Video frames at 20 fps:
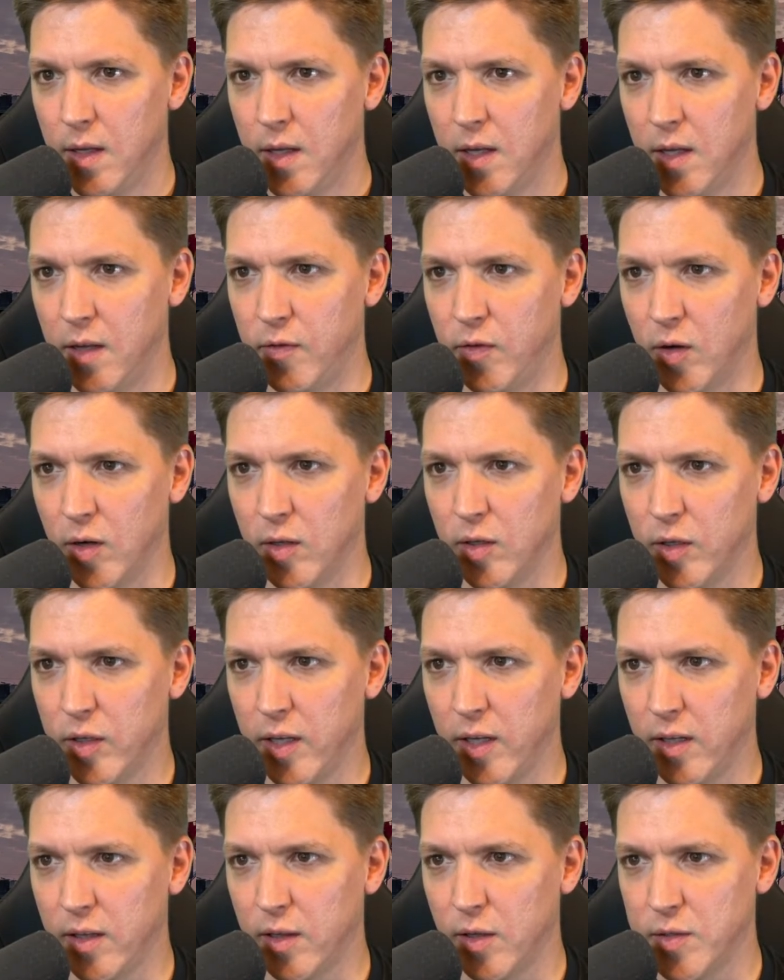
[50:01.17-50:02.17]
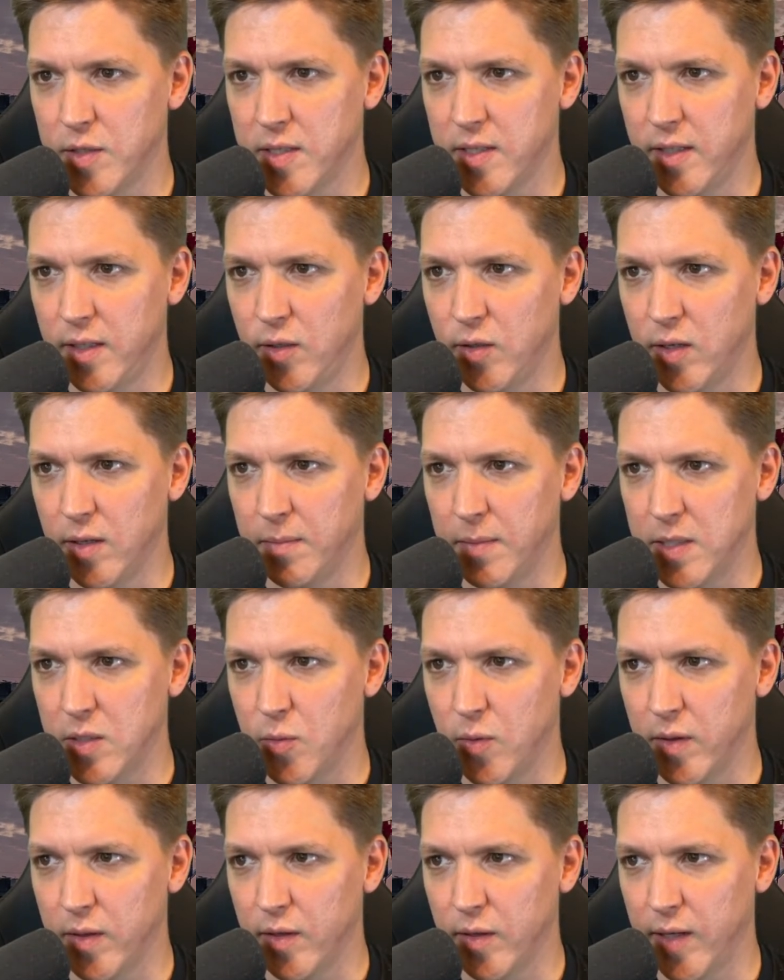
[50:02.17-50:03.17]
If you aren't looking closely, you could miss
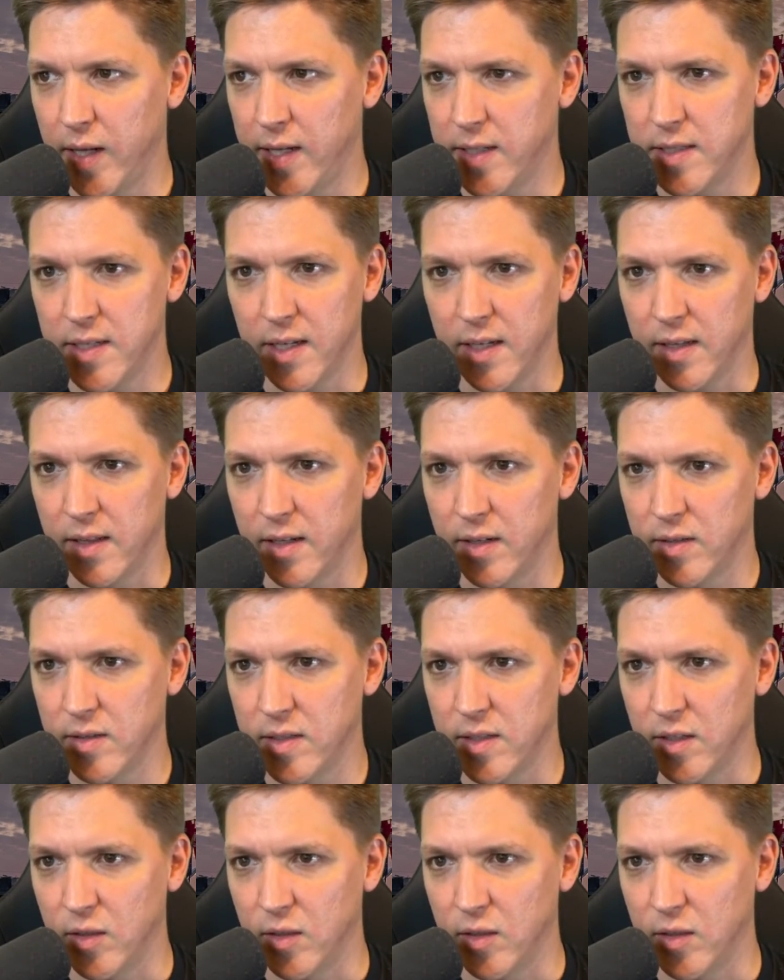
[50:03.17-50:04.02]
138 St. Clarence.